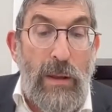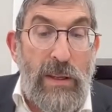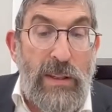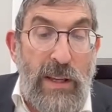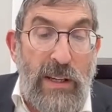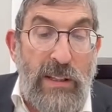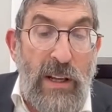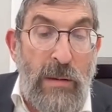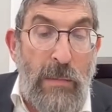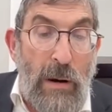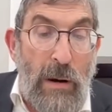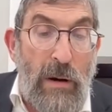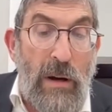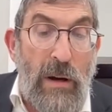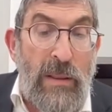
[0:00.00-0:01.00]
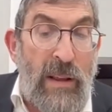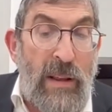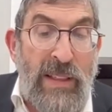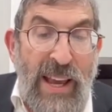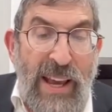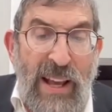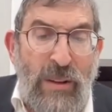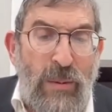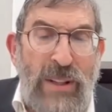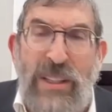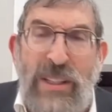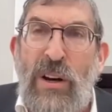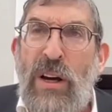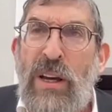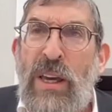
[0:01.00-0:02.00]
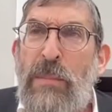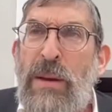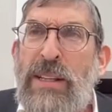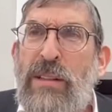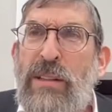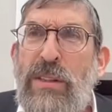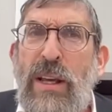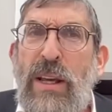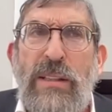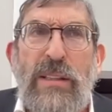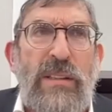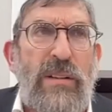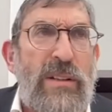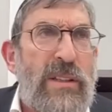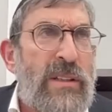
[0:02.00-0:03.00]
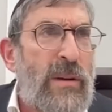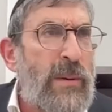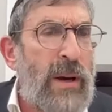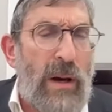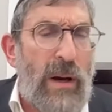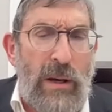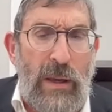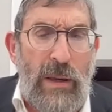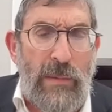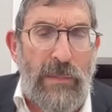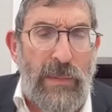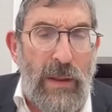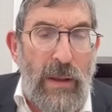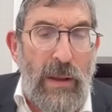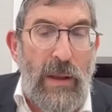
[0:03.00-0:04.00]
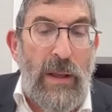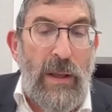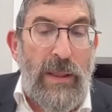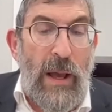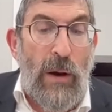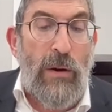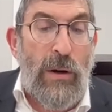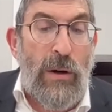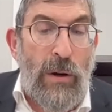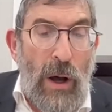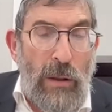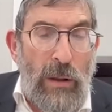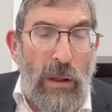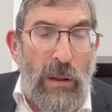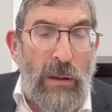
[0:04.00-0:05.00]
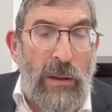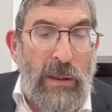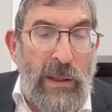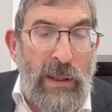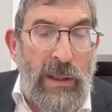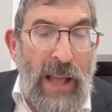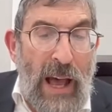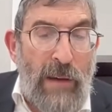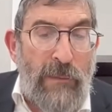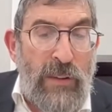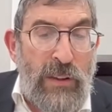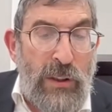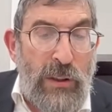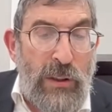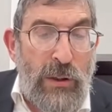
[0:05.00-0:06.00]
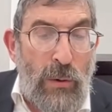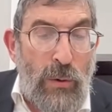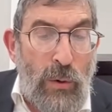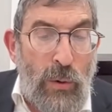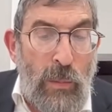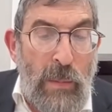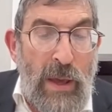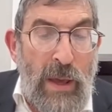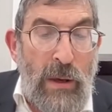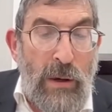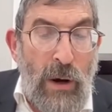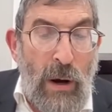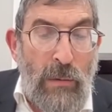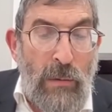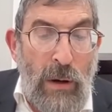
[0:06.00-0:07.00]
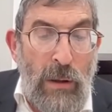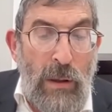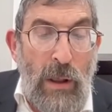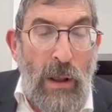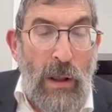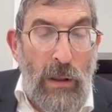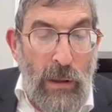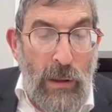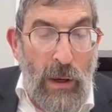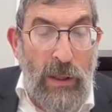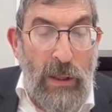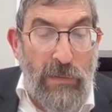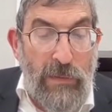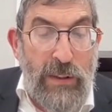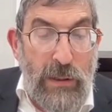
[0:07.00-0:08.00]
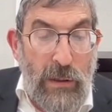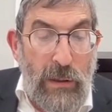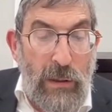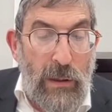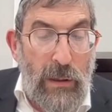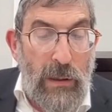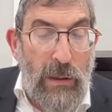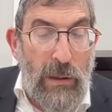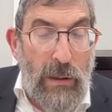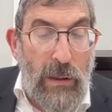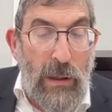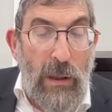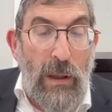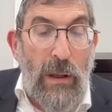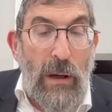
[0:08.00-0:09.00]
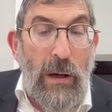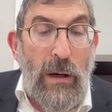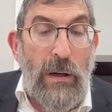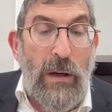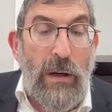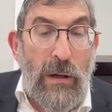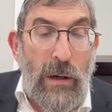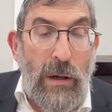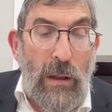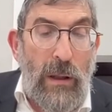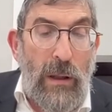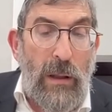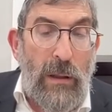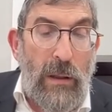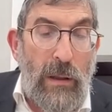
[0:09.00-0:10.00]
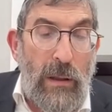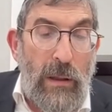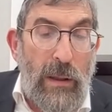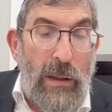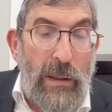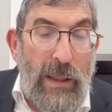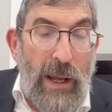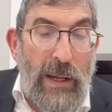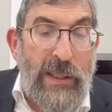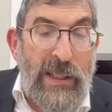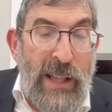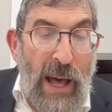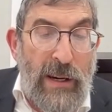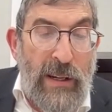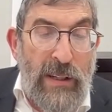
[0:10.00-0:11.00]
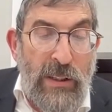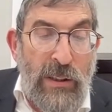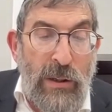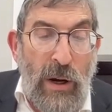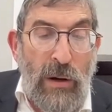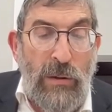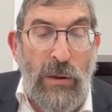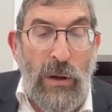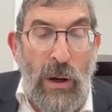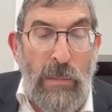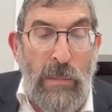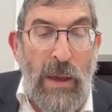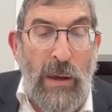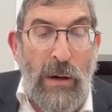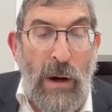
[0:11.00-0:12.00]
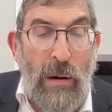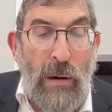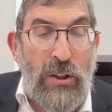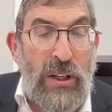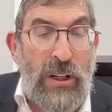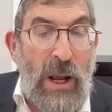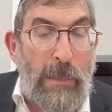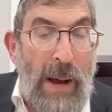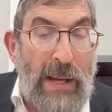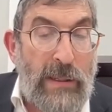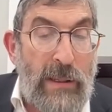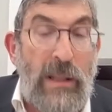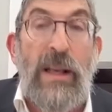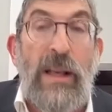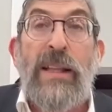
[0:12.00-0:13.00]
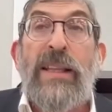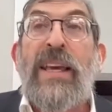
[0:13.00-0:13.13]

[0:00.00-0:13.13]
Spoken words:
Says the Gemara, now take out the words ihachi. It makes no sense, because there's no ihachi. Now, cholol the lav zor hu meikara loy lifsel. A cholol, that's not a zor to her meikara, she's not possible.